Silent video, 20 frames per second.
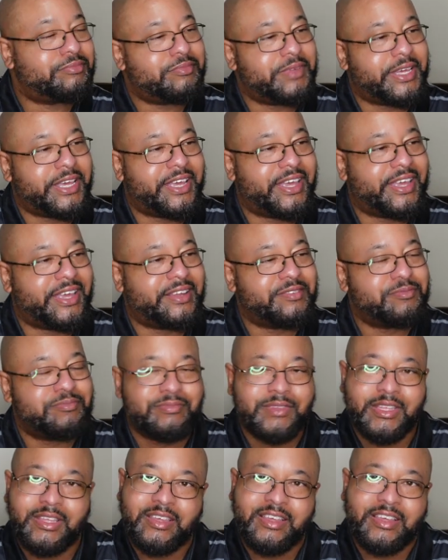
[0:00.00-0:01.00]
Man,
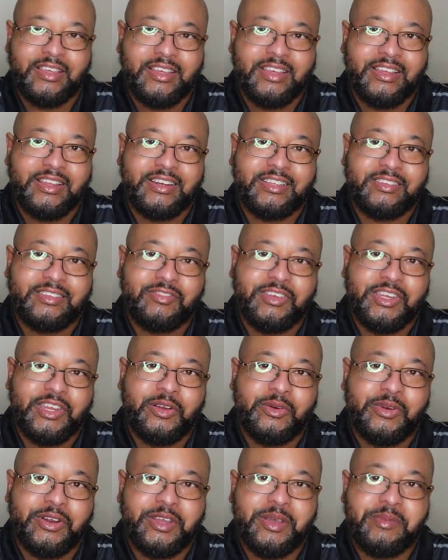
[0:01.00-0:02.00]
this
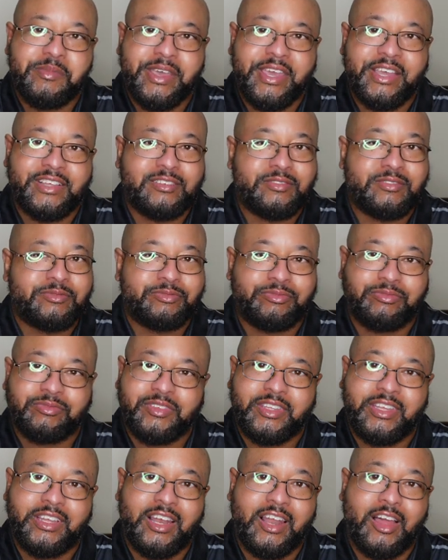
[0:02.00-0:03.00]
video right here, man, is
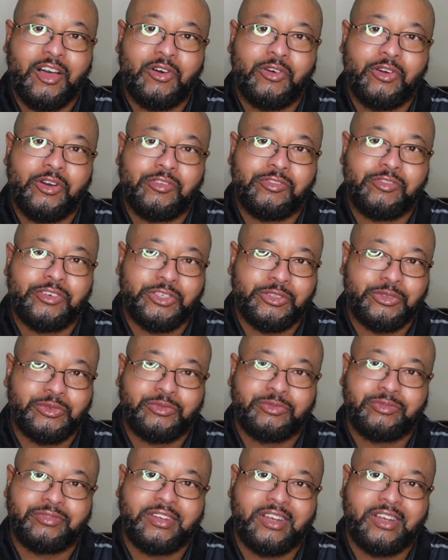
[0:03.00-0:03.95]
long overdue,